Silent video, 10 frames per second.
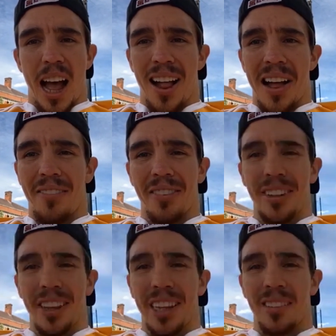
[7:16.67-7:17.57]
I'll have it
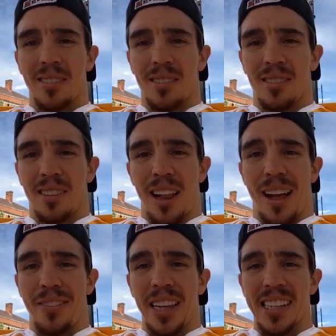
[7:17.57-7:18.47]
next. I'll
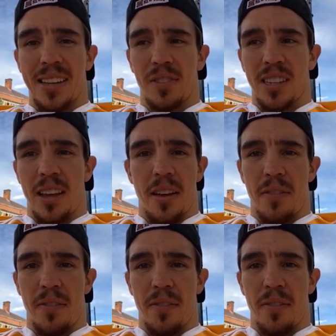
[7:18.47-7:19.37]
have next
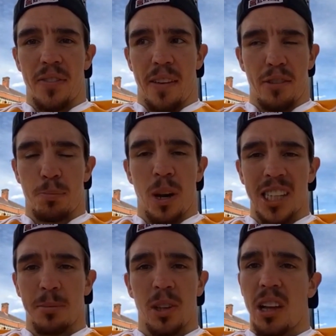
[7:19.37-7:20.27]
if it's
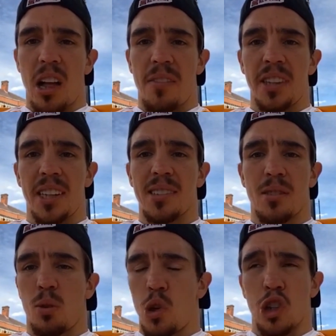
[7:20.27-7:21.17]
possible. I'll have it next
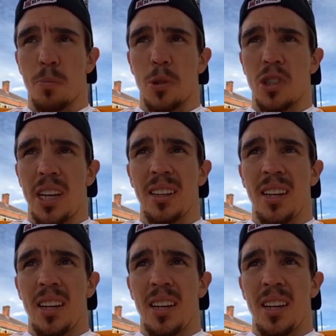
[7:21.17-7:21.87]
100%.